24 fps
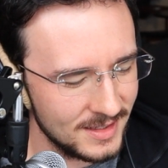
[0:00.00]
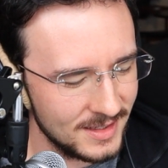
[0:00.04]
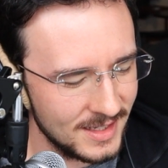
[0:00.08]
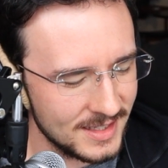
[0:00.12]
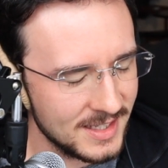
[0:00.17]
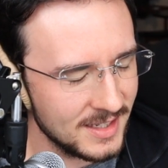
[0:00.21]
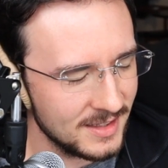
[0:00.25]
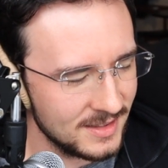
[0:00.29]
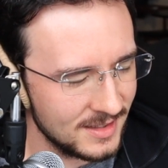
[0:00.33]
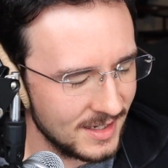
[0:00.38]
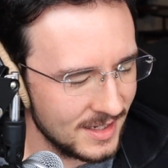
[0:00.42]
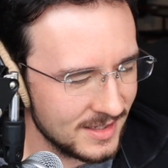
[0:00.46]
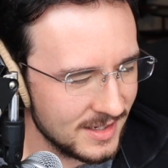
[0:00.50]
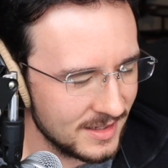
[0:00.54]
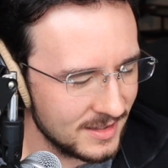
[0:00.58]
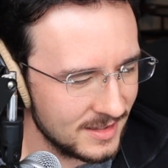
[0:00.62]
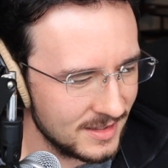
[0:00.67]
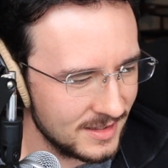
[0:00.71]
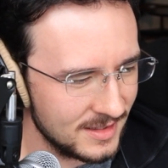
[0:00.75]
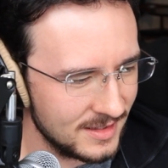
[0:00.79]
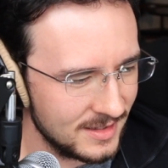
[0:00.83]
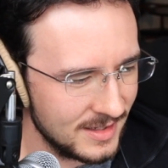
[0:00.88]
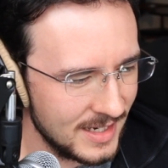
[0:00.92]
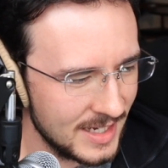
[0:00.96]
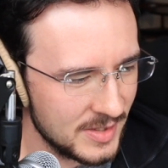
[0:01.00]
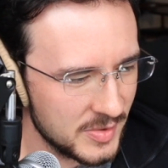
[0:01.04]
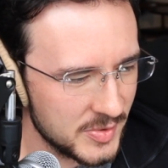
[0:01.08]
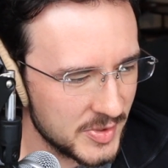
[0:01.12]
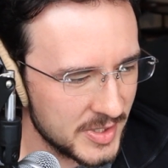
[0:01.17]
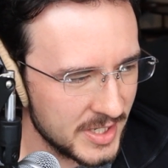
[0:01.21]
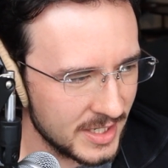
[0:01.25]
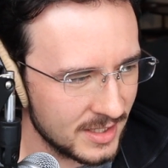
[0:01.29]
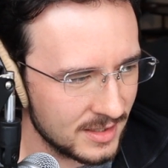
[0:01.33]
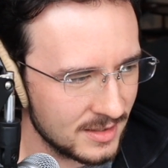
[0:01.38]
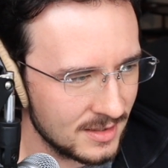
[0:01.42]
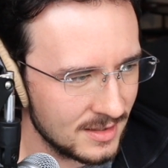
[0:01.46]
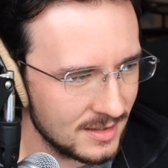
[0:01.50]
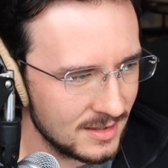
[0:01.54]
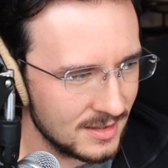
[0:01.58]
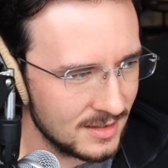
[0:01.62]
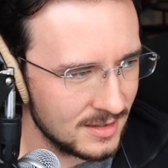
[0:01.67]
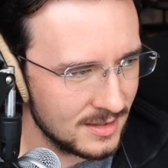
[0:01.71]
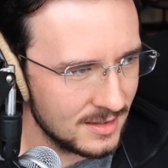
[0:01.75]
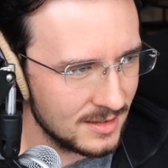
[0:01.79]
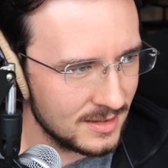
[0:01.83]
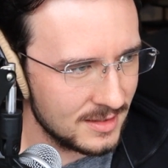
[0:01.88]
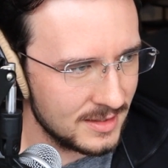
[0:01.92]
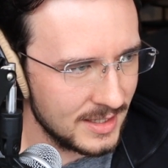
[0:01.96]
It's an interesting
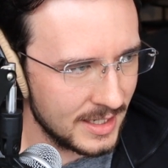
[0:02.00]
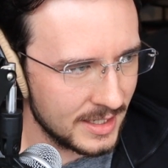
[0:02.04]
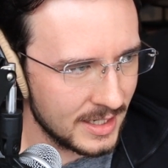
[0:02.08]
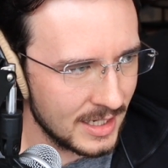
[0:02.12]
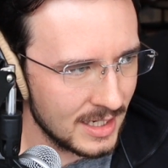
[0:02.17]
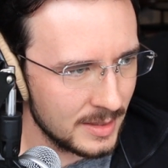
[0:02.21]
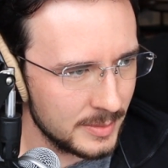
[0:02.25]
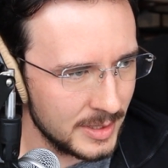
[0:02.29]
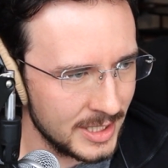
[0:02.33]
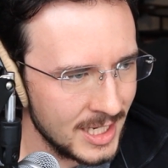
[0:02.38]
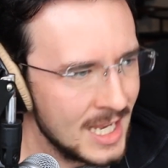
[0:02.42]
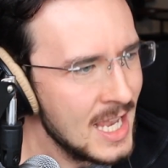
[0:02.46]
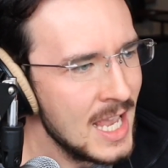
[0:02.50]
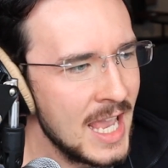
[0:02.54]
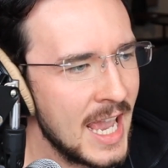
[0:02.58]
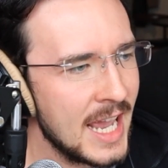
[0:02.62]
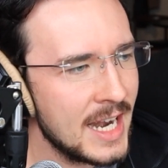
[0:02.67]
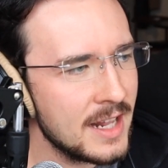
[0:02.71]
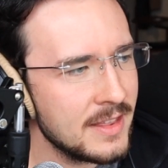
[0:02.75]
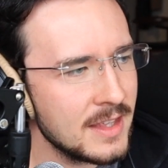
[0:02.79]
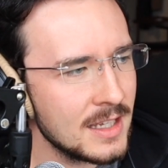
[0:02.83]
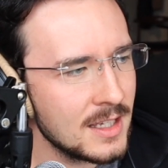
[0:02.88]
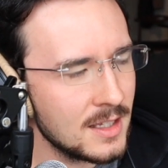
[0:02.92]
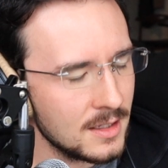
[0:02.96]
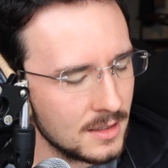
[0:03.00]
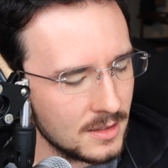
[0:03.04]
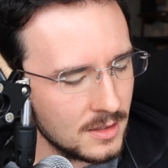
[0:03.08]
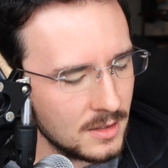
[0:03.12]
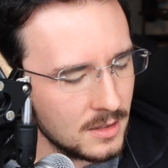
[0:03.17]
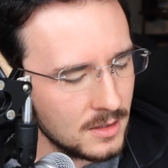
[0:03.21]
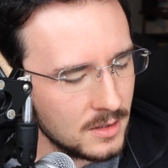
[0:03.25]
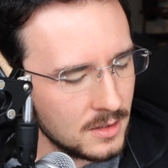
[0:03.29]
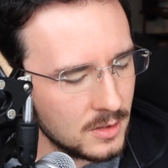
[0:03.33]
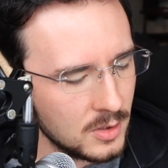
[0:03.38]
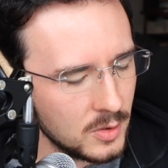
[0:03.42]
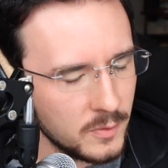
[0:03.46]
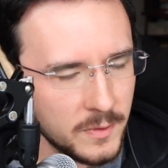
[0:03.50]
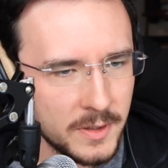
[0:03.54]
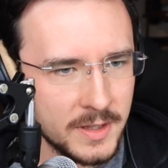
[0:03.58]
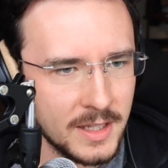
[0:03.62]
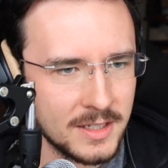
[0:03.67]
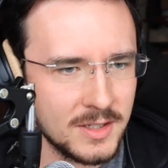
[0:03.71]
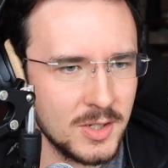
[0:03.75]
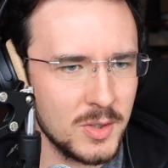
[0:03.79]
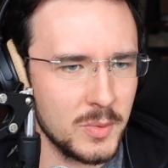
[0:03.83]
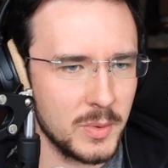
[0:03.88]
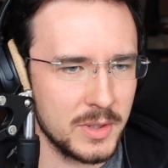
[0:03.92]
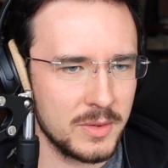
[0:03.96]
dichotomy, and I think you feel
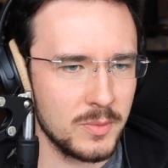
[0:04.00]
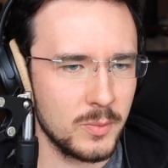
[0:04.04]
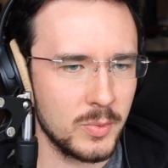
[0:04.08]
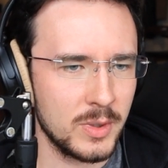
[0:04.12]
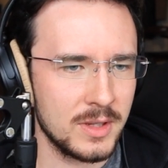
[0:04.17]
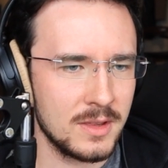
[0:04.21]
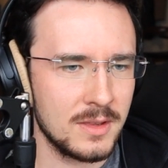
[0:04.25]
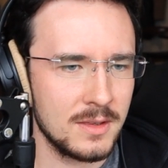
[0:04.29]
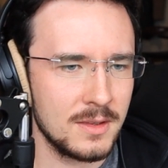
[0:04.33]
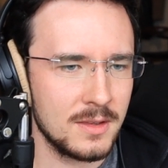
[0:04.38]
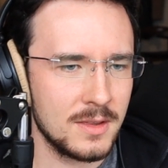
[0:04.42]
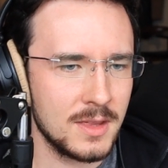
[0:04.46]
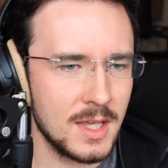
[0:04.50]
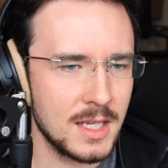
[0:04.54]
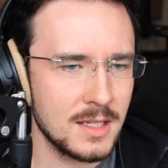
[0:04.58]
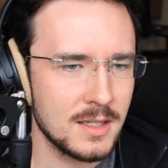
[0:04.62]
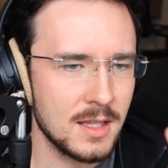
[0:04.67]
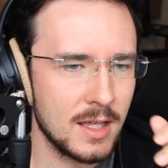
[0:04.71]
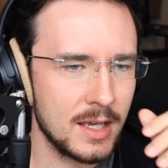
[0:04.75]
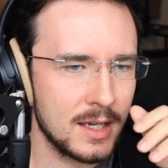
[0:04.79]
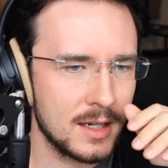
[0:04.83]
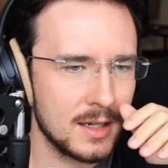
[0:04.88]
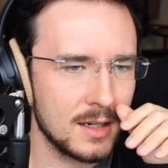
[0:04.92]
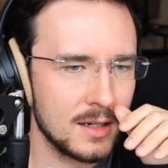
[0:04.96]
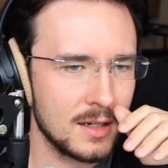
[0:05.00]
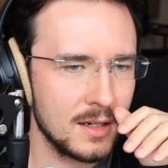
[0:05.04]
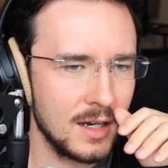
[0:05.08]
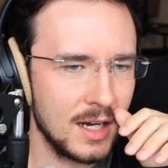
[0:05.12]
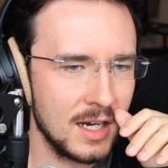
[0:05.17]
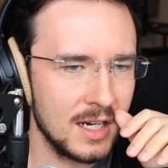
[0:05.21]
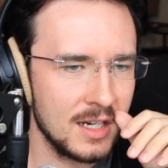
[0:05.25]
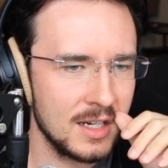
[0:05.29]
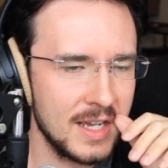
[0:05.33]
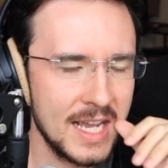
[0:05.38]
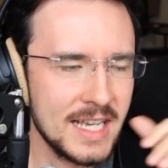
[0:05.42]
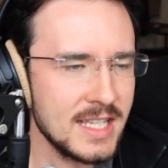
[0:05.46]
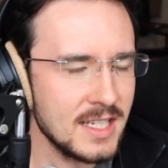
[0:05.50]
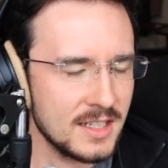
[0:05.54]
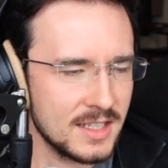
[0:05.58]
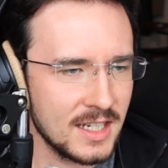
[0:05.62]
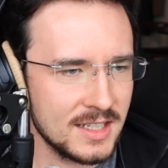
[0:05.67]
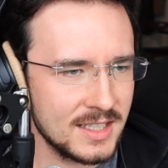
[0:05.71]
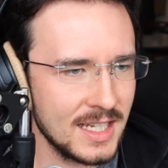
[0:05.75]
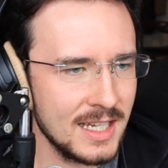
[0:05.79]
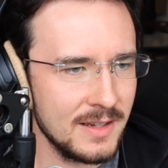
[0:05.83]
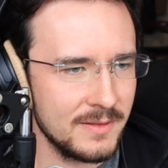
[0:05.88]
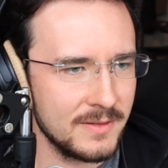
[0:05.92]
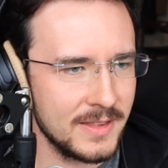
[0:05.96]
that too with things like
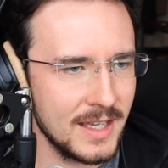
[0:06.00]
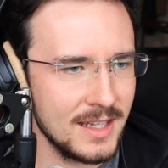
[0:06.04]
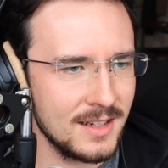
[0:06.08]
async.dev.